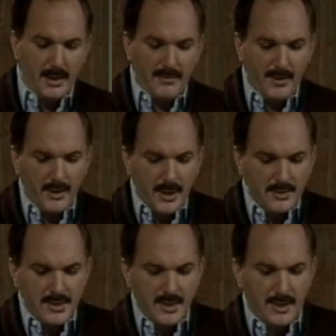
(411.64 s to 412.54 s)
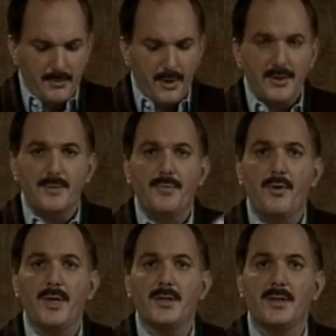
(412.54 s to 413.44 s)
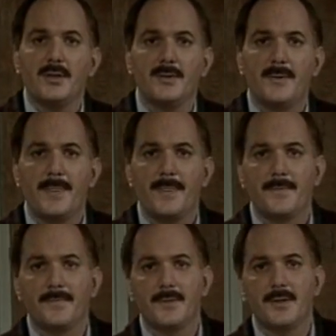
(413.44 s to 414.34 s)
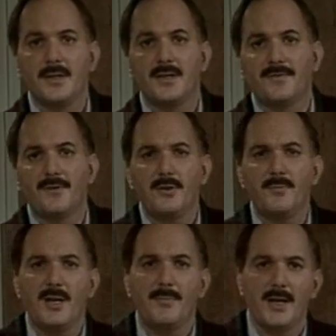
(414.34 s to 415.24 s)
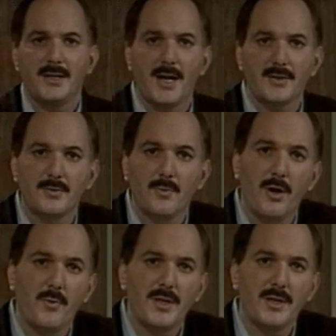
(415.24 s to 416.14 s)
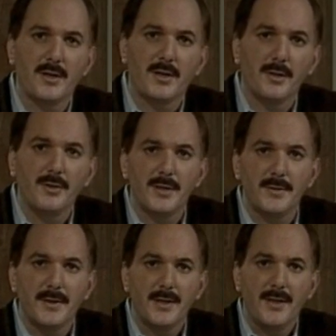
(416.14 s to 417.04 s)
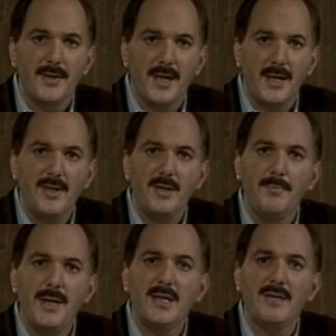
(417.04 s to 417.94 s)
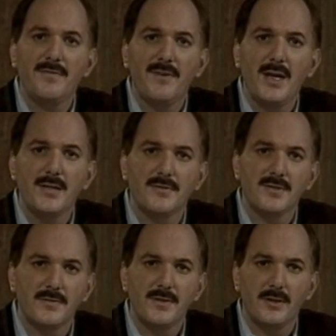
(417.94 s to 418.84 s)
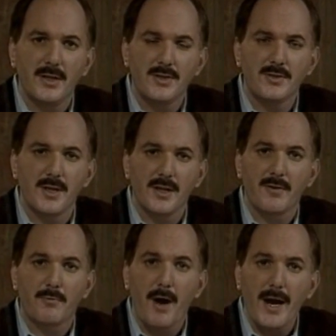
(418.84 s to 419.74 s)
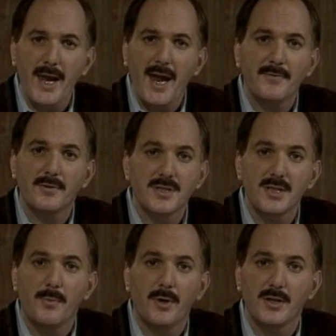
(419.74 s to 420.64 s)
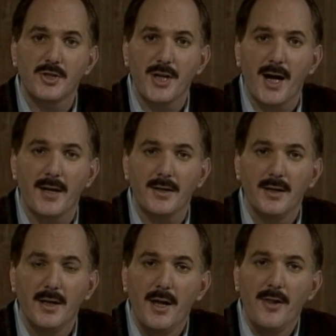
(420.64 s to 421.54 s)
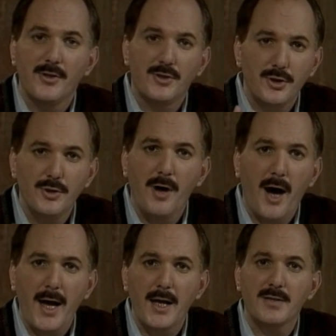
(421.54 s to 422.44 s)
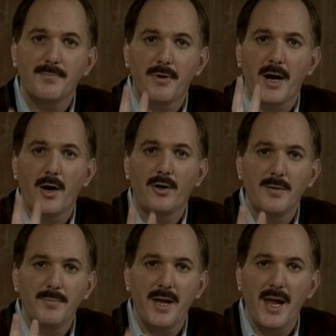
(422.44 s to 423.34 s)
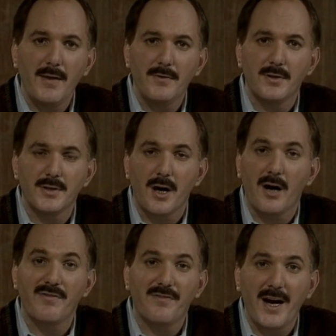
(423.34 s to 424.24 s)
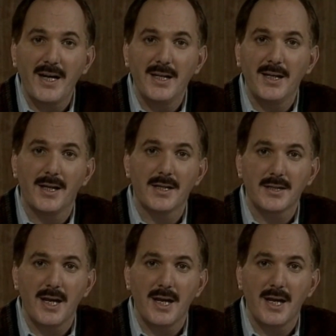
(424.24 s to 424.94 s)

Now, a very interesting and pertinent point is further made by Dr. Wall when he concluded that in the immediate phase of severe injury, like right after someone is shot, the two highest priority behaviors are fighting and